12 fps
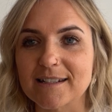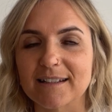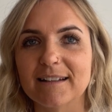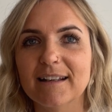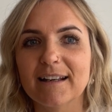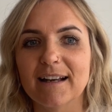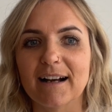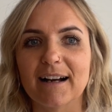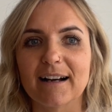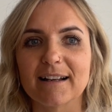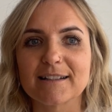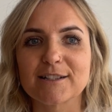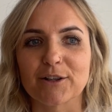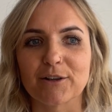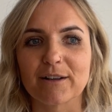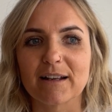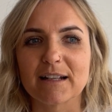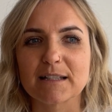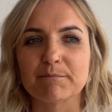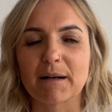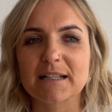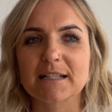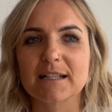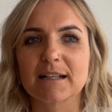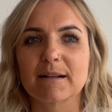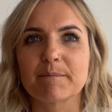and so it's much